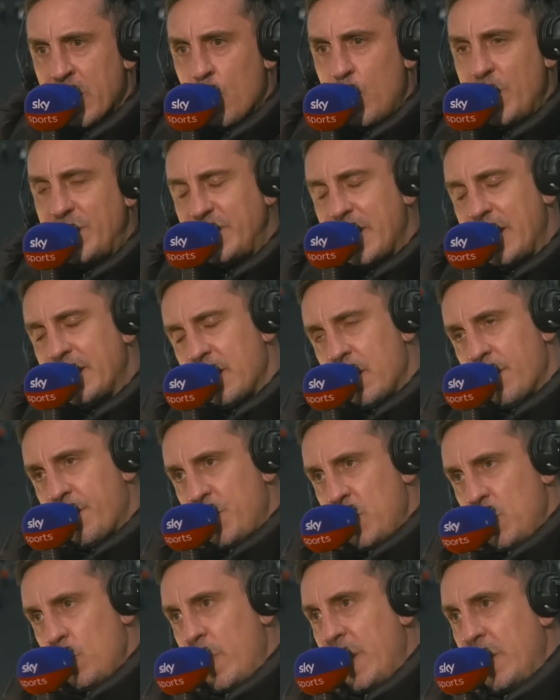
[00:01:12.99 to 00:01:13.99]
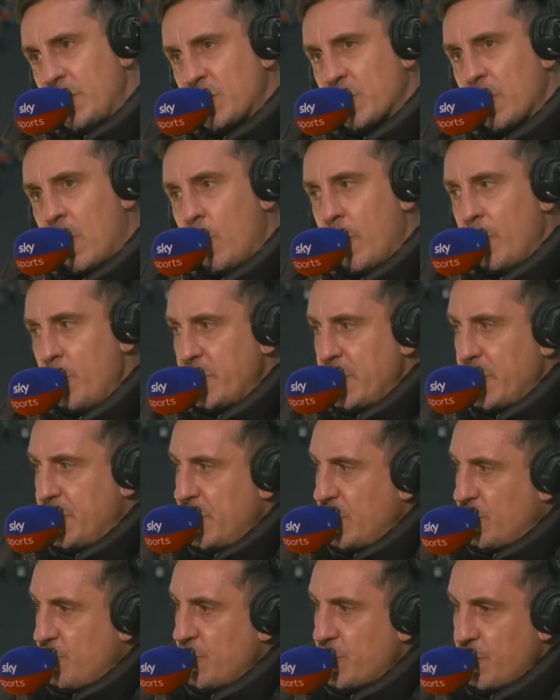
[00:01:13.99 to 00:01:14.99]
We said a few weeks ago when we did
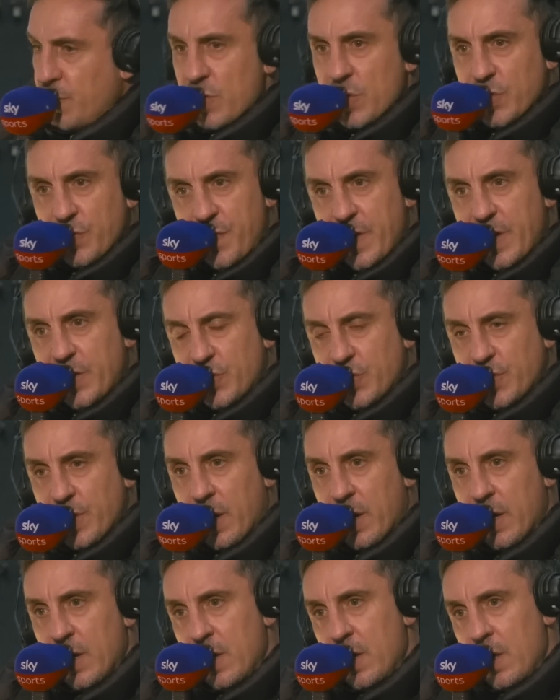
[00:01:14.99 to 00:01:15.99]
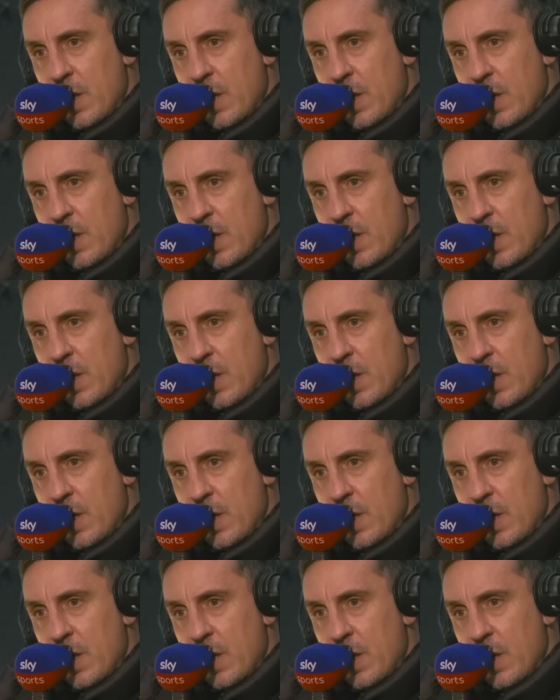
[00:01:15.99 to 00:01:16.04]
this reverse fixture,